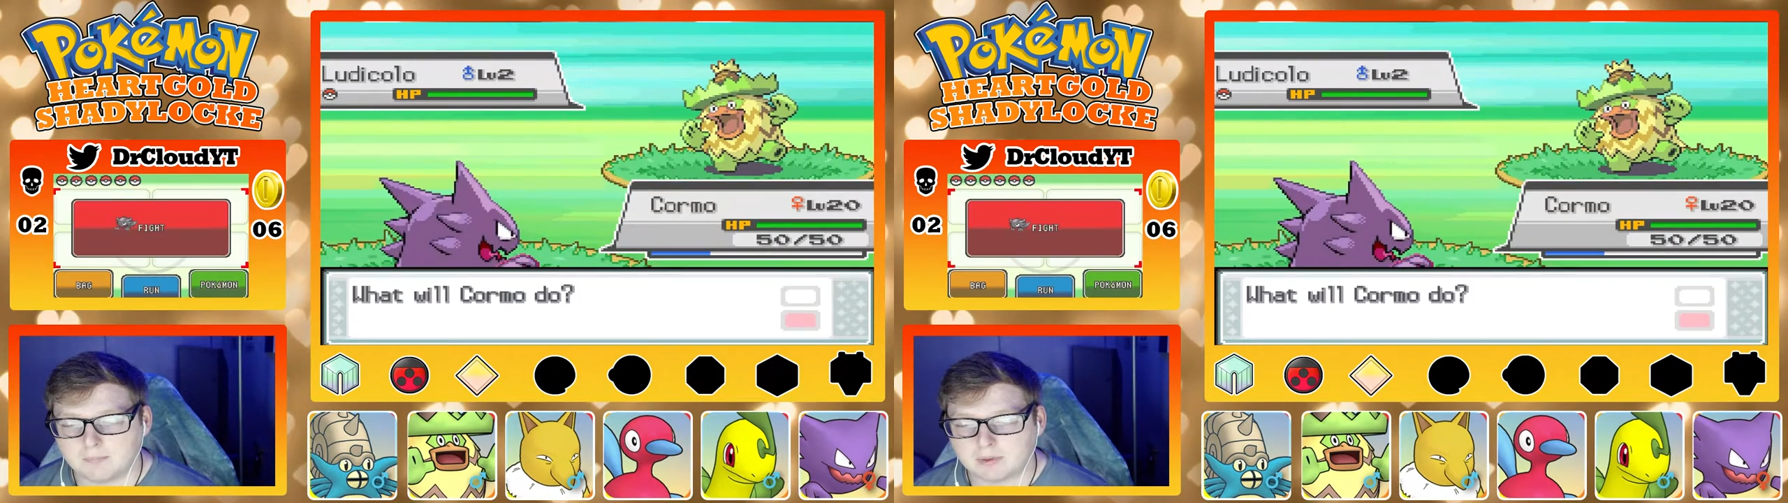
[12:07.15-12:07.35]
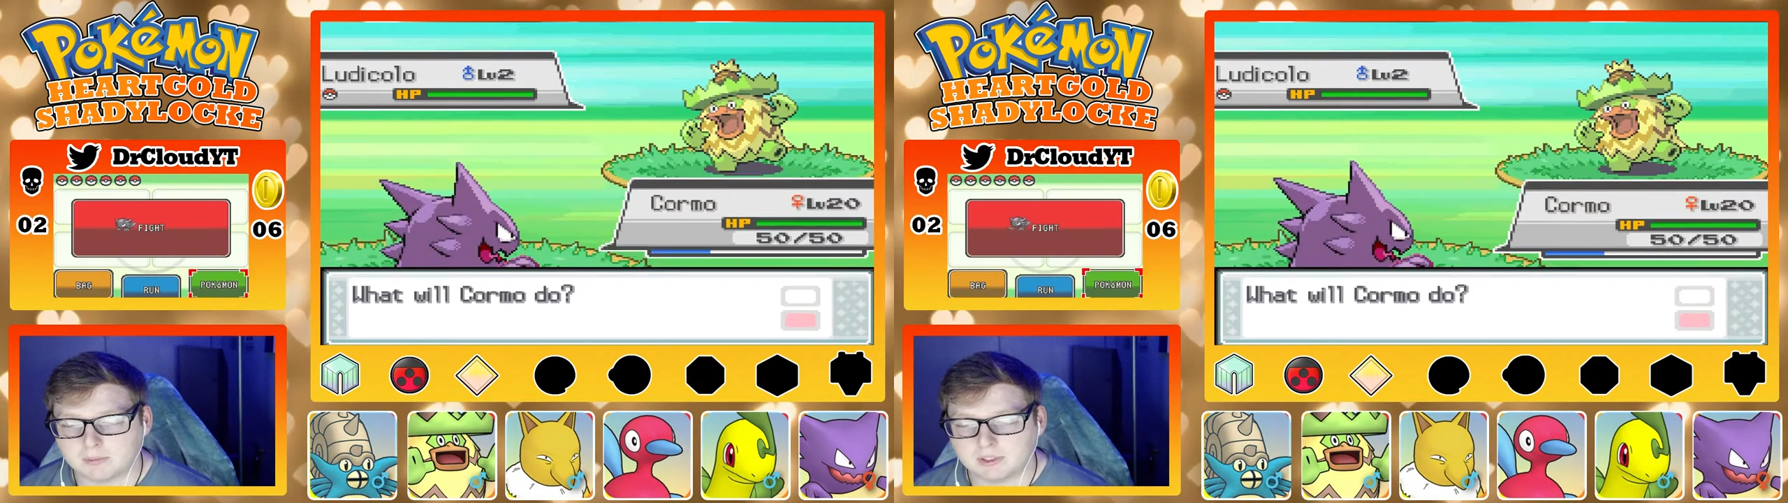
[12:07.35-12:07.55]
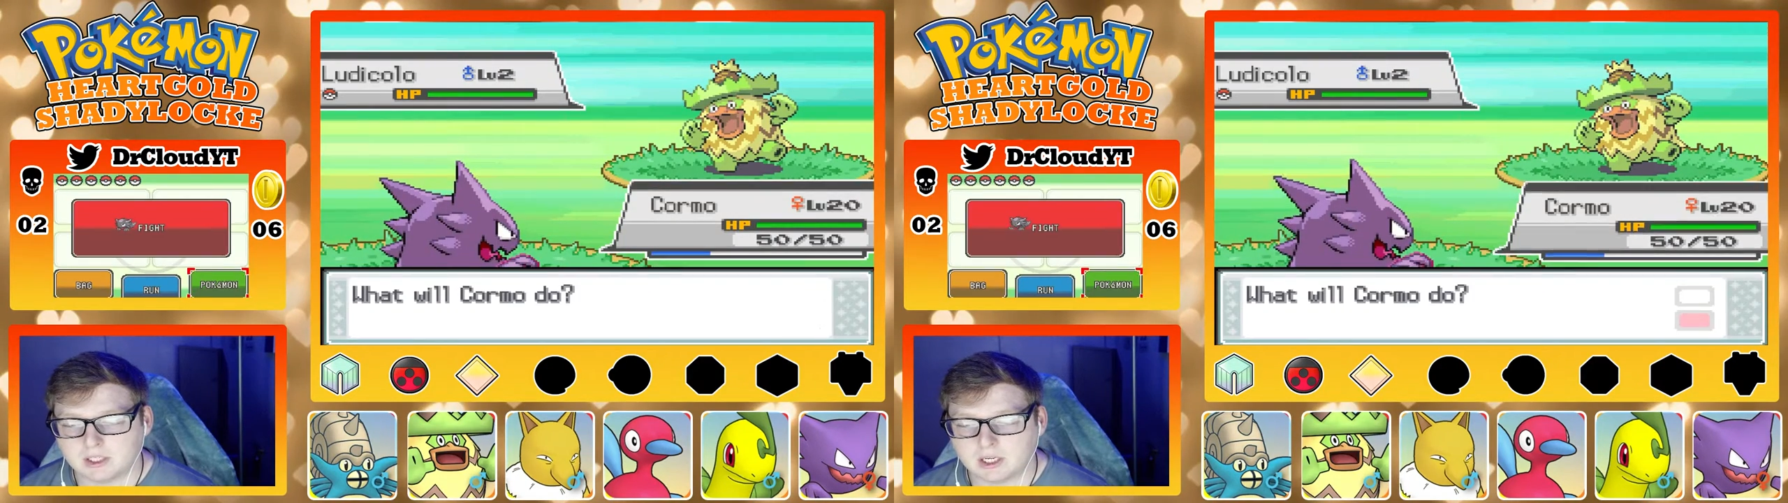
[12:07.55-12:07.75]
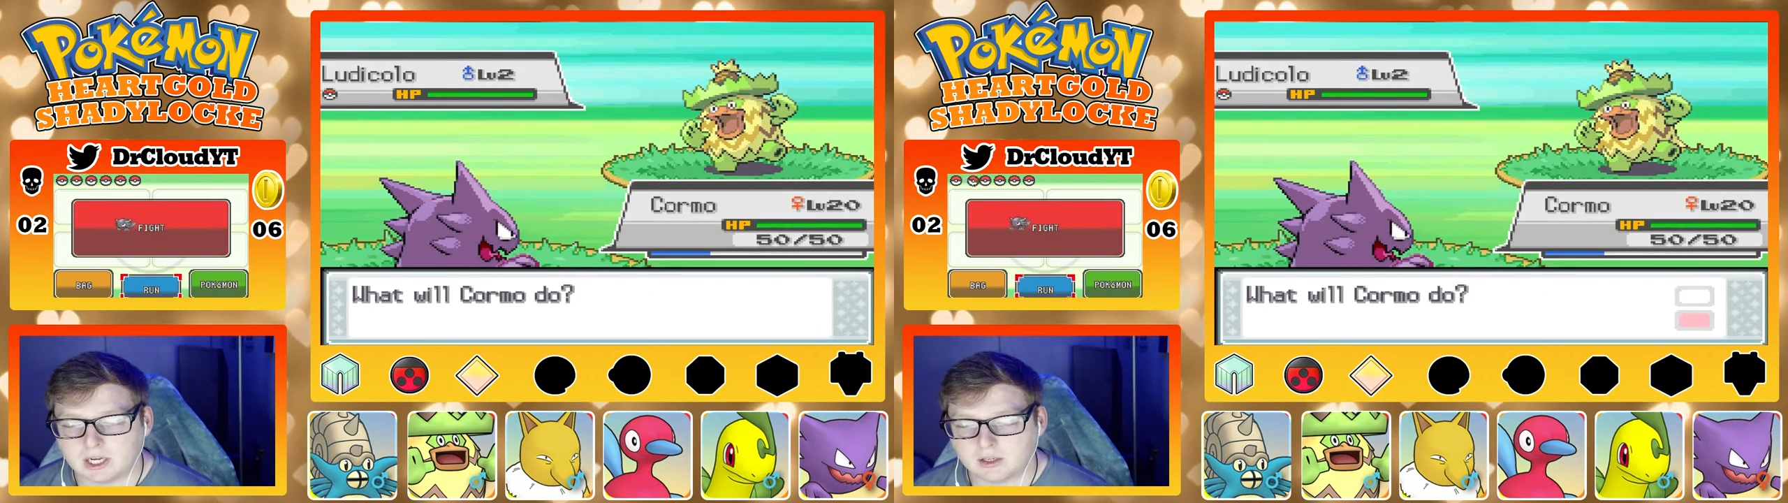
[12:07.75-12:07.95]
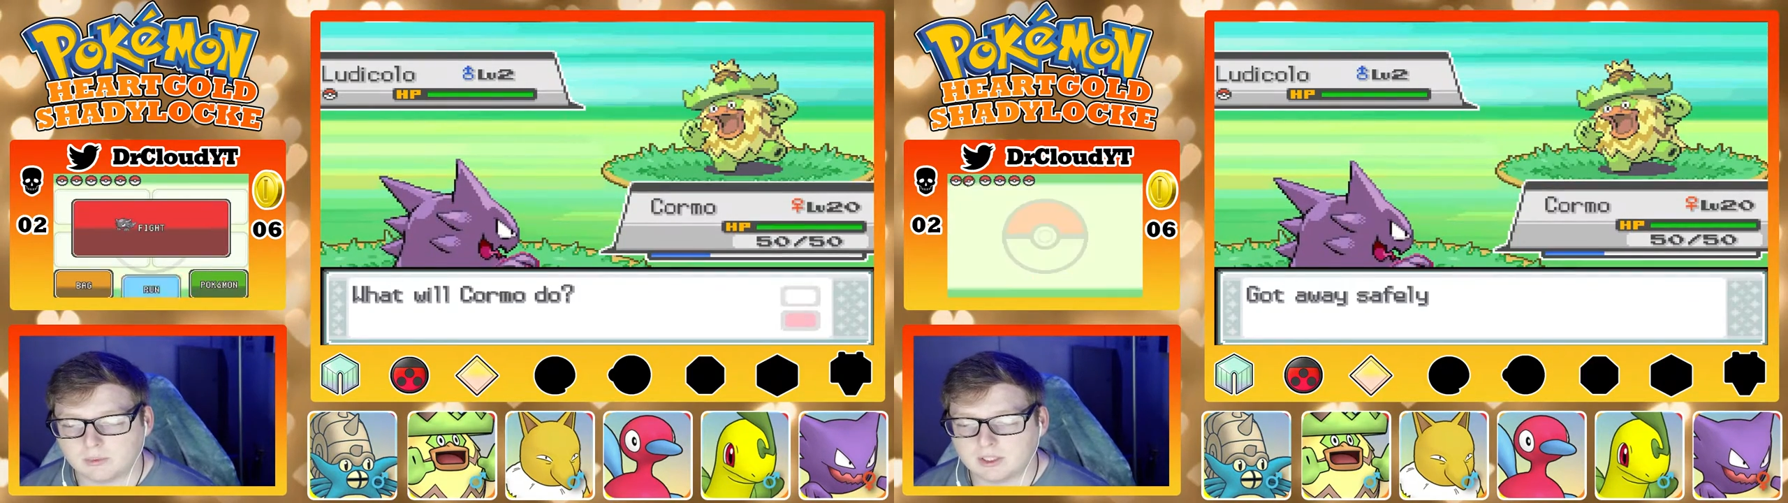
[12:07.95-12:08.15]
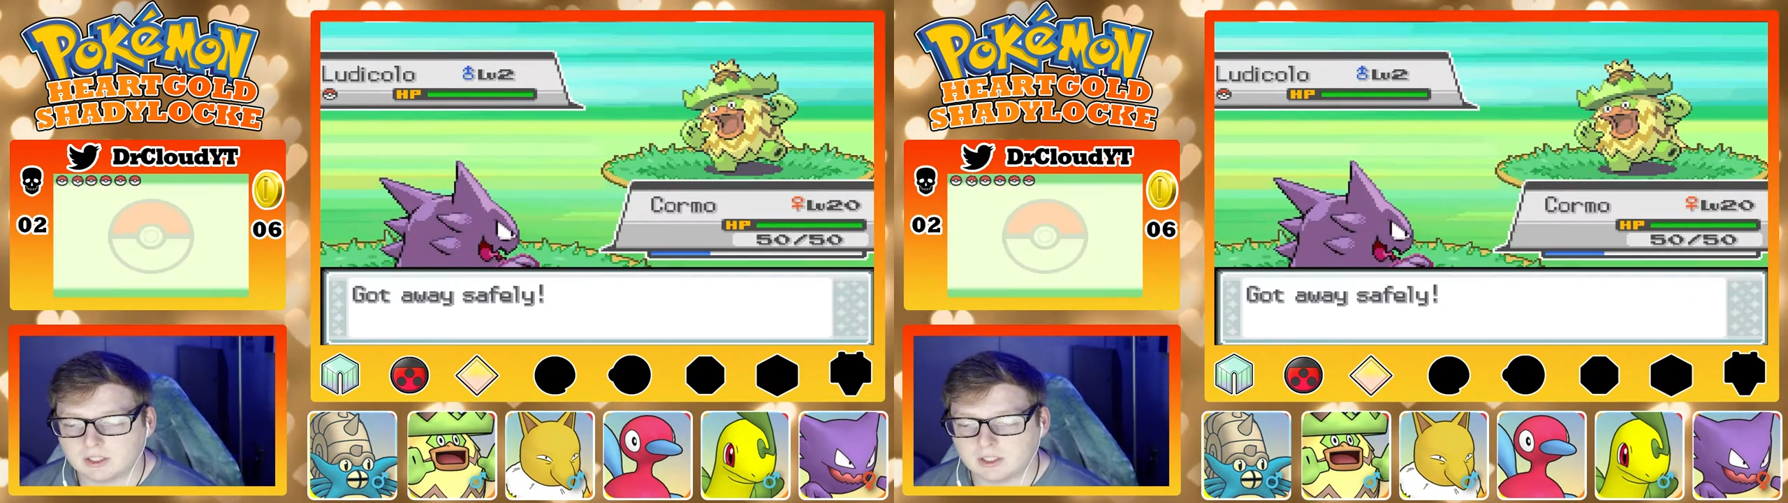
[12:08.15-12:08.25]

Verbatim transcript: probably not going into